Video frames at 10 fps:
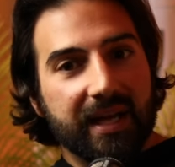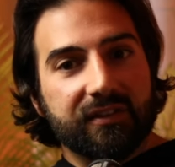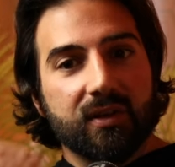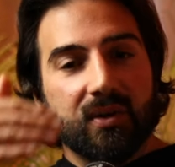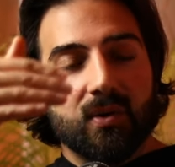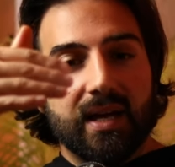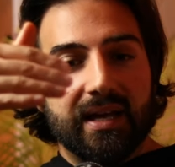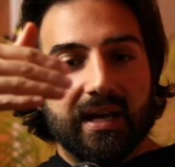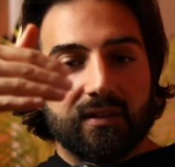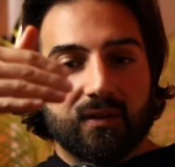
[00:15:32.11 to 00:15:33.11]
And so,
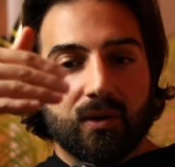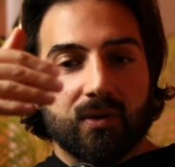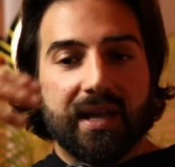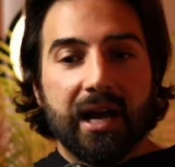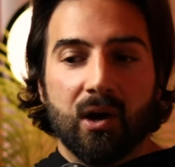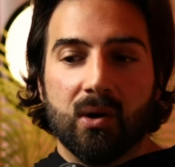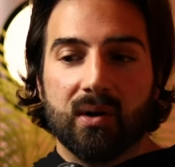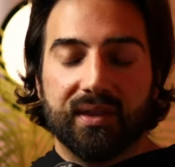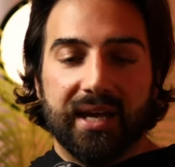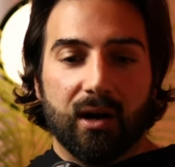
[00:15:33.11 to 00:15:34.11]
and, and so now
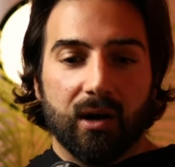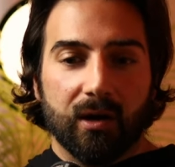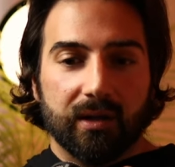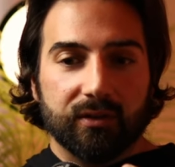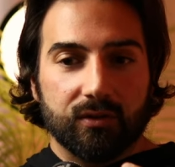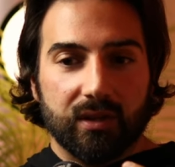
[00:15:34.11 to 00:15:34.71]
they are